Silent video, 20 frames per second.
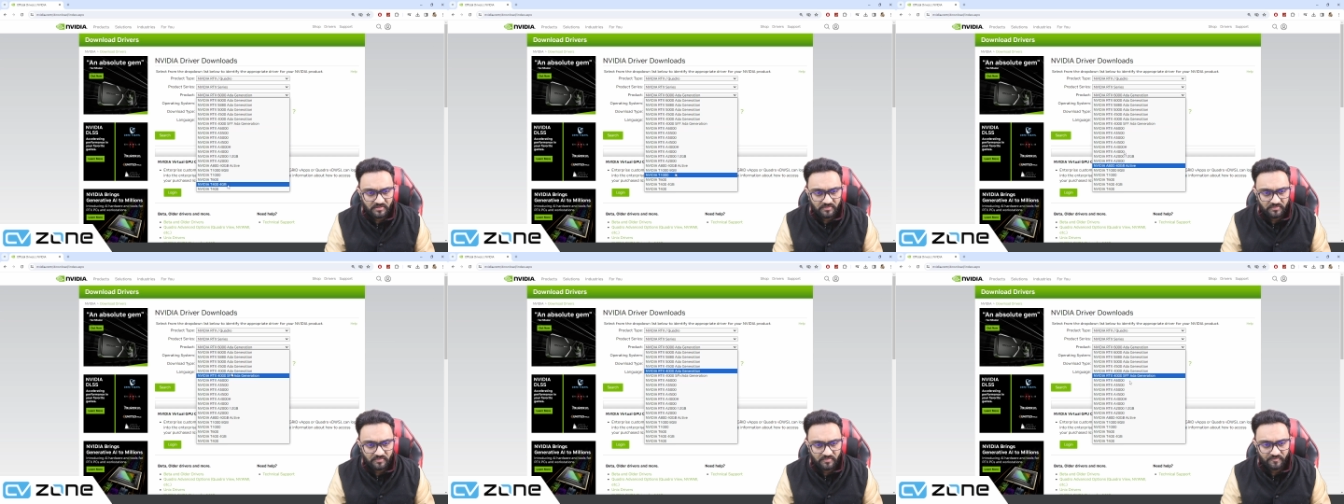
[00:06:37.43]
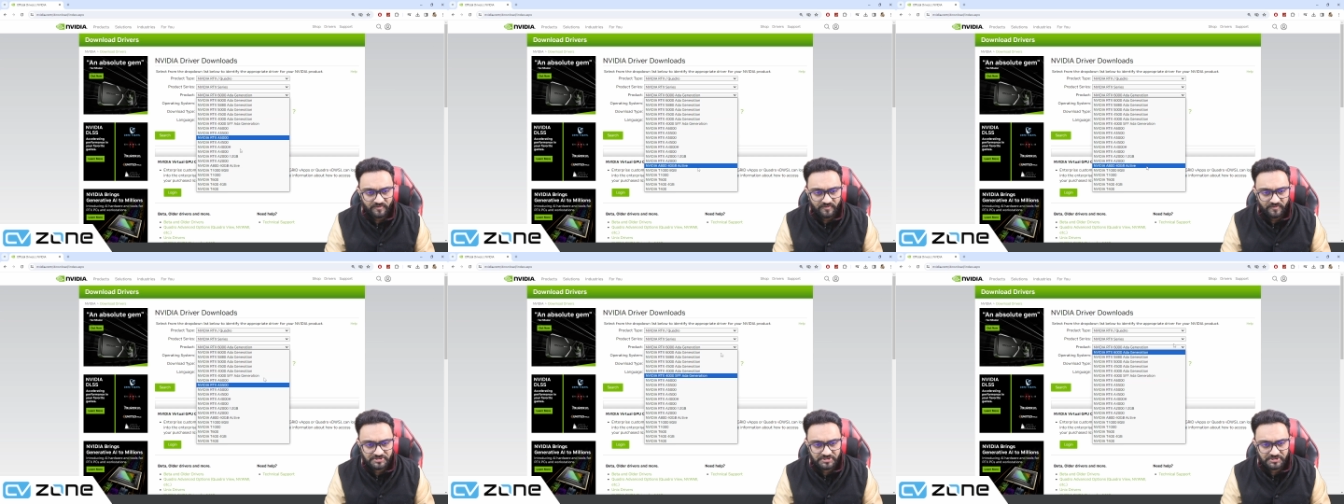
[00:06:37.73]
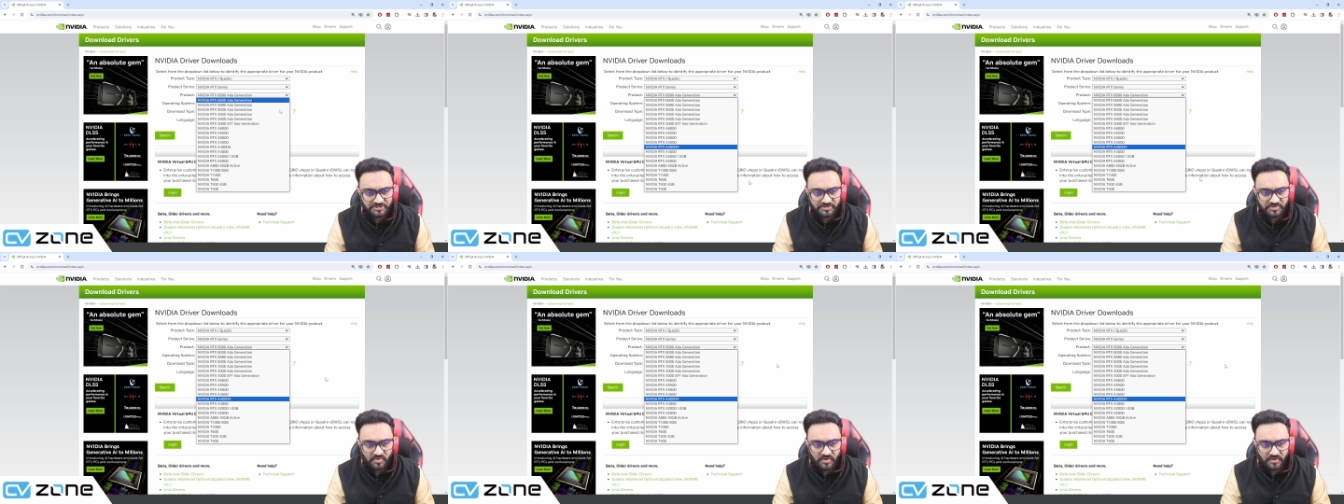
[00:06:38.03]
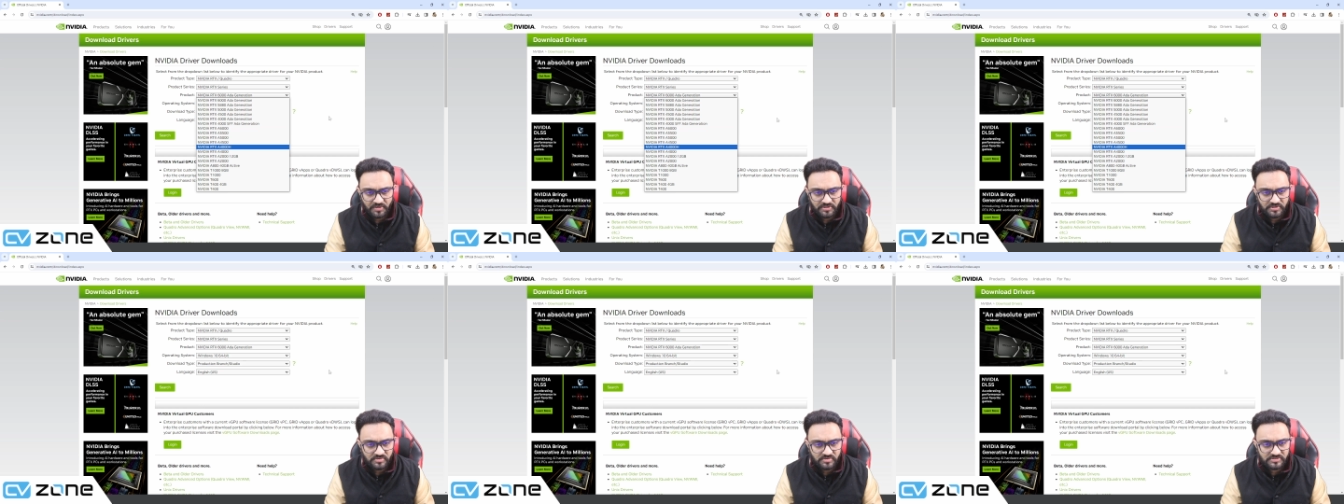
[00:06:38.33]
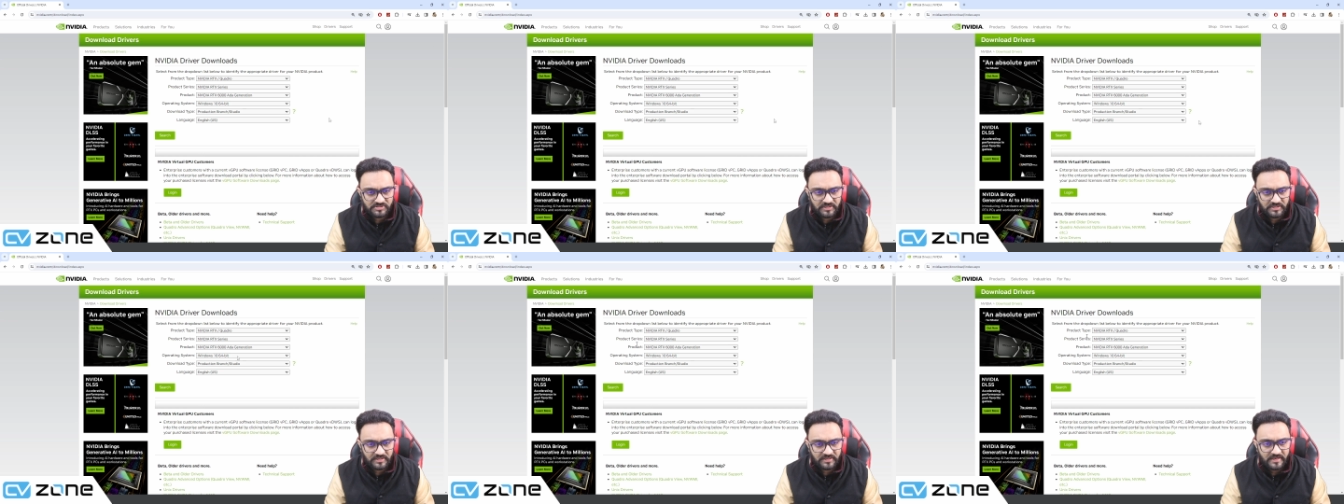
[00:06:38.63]
version you are
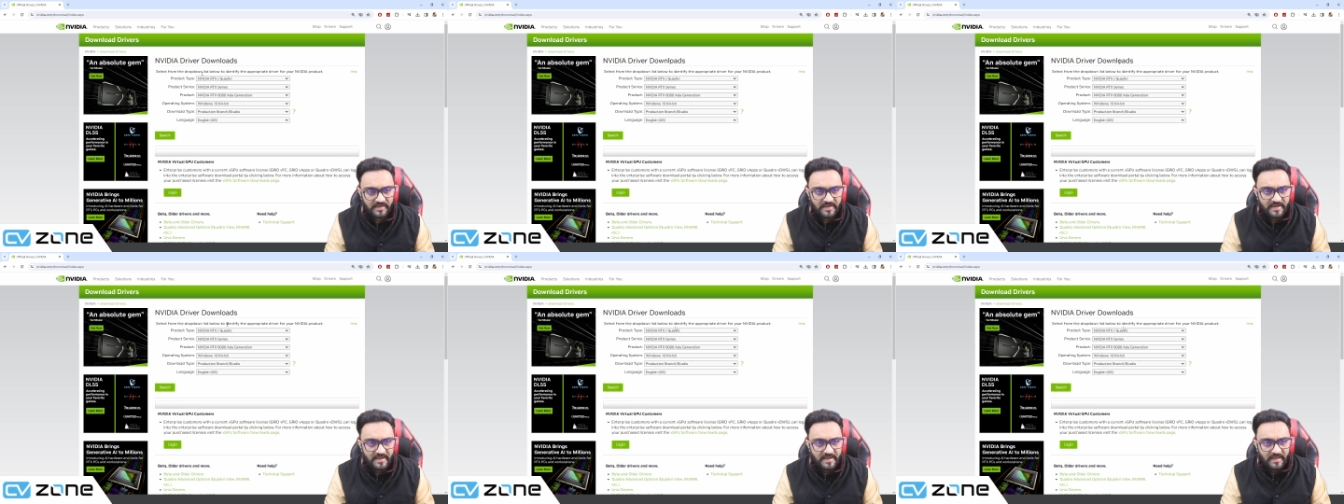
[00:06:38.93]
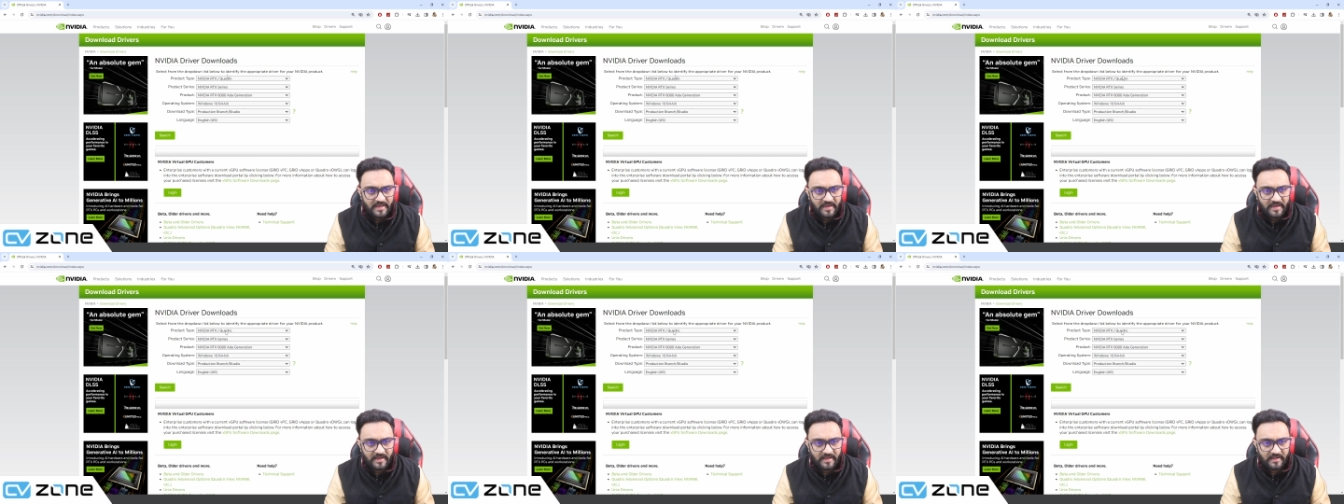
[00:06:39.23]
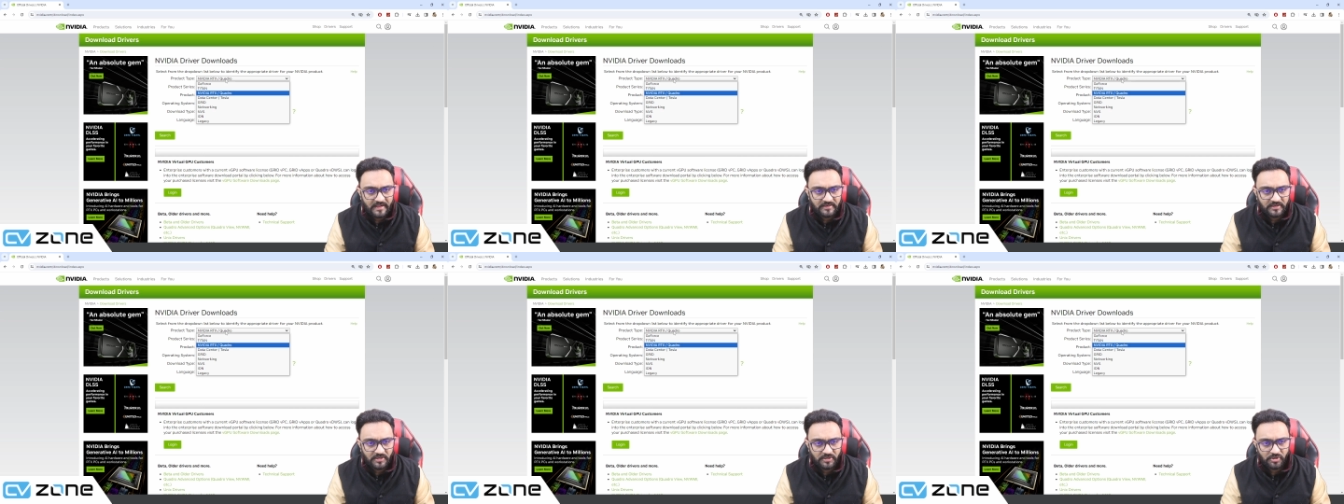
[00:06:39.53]
using. And